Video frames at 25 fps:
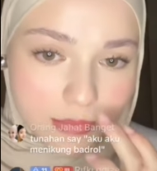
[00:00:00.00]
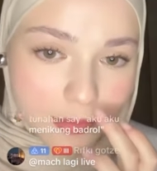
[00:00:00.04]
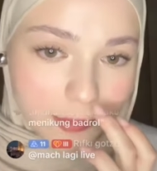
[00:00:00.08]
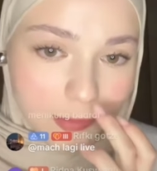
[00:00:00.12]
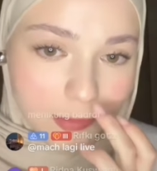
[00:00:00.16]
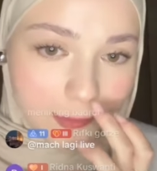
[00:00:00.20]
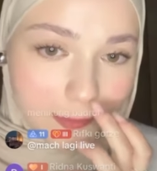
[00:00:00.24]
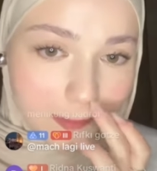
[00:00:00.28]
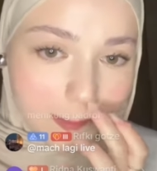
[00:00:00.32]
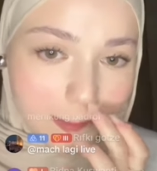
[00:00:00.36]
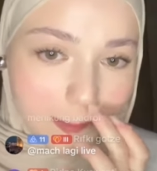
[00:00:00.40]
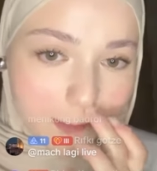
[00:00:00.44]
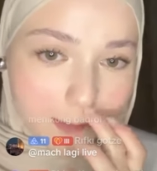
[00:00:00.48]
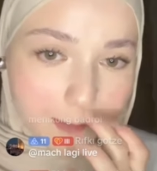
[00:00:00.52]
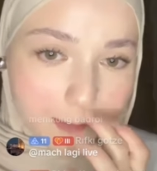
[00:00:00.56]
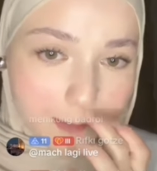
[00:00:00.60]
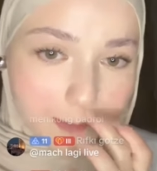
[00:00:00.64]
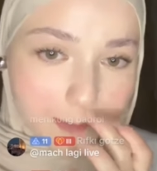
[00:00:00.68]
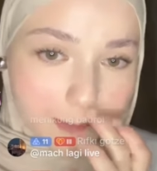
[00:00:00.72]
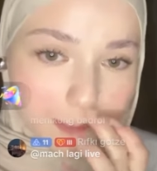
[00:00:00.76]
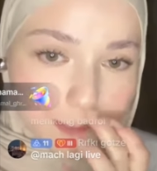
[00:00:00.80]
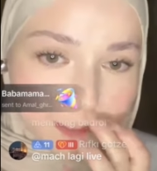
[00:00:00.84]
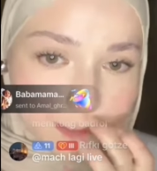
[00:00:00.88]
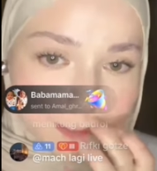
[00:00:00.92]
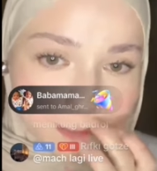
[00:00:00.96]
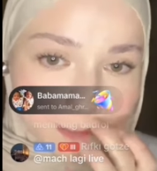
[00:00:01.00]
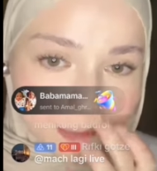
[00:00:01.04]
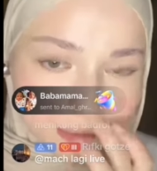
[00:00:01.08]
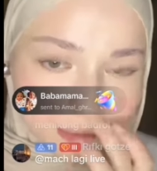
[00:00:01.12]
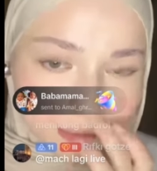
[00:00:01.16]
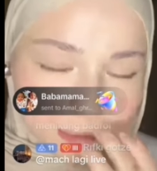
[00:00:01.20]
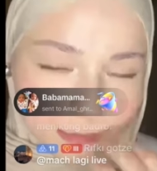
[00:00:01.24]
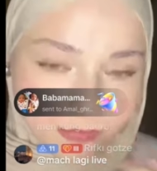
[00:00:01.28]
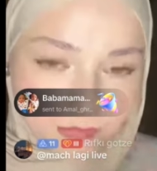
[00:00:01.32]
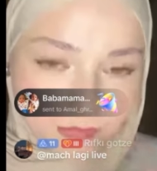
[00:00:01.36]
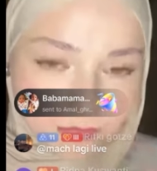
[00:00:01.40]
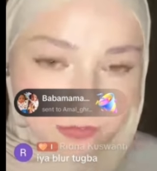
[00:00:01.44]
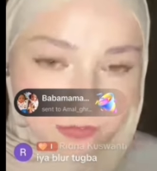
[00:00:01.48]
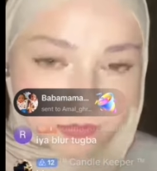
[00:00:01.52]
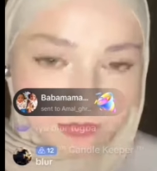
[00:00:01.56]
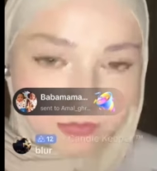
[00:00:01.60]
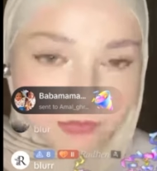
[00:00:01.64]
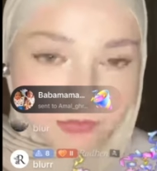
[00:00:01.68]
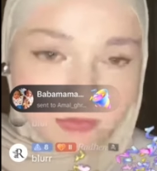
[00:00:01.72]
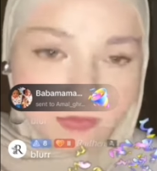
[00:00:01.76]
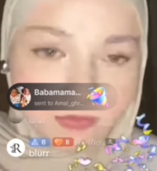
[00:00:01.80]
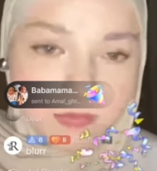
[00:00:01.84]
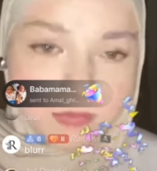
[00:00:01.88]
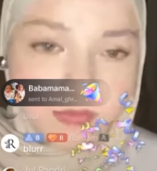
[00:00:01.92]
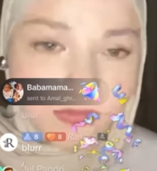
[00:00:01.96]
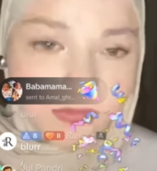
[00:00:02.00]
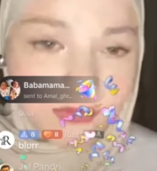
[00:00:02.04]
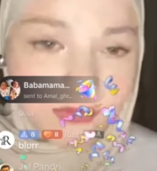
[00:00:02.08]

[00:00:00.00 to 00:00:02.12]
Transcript: I can't. What do you mean open cam?